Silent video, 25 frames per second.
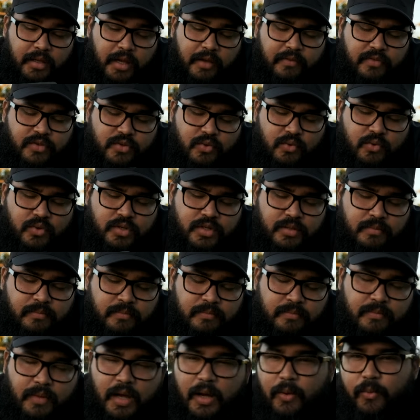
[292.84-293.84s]
Dave is
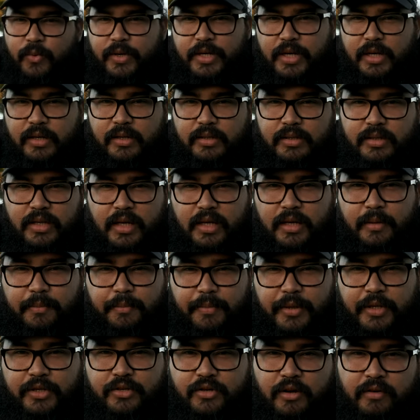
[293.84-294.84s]
awesome. I wish I could take a
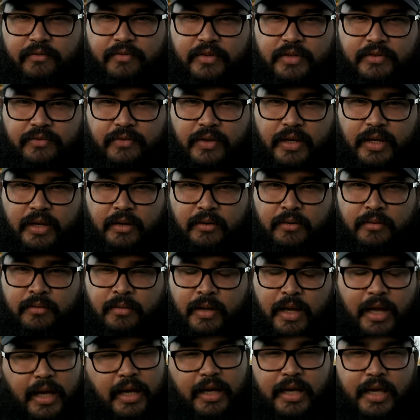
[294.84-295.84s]
picture of this video
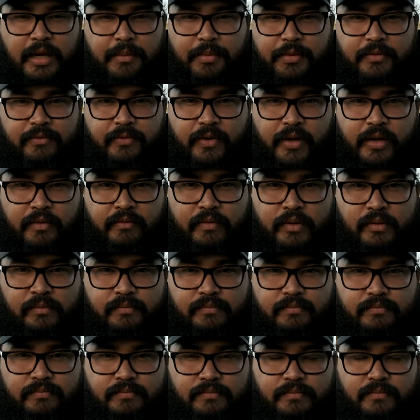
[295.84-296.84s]
and keep it forever.
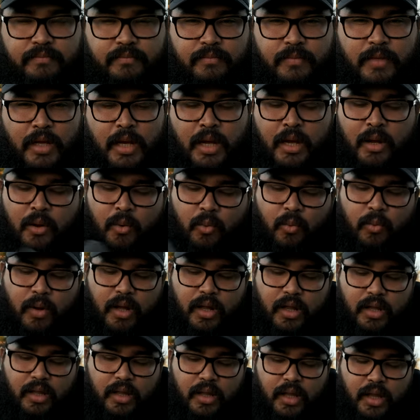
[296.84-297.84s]

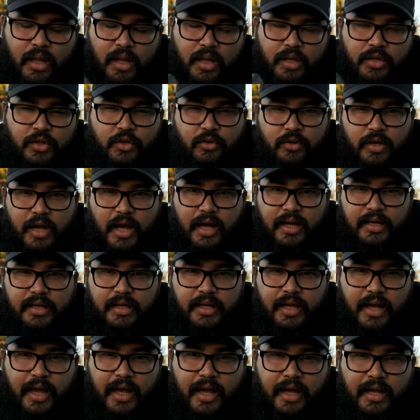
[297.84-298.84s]
Well, you kind
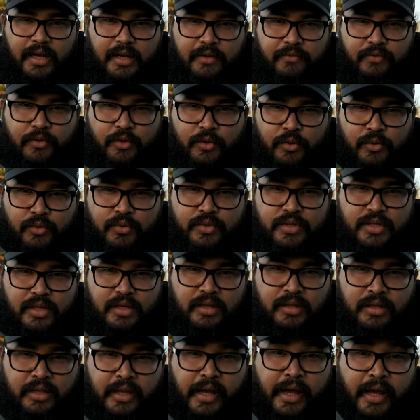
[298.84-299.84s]
of can if you're
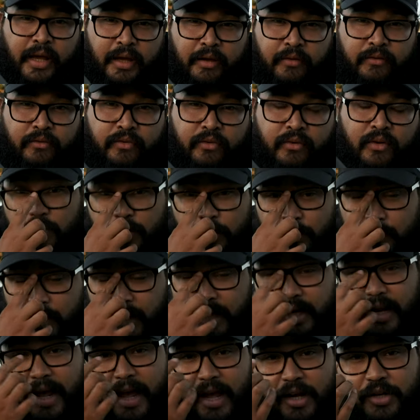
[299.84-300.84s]
using Dave. You
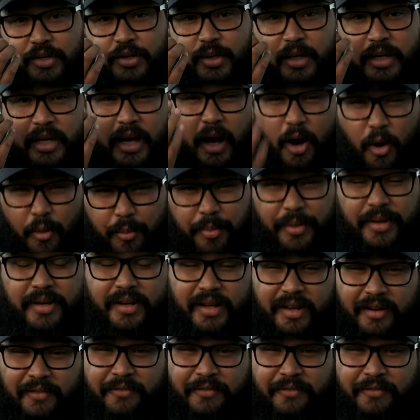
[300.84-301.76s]
can actually open a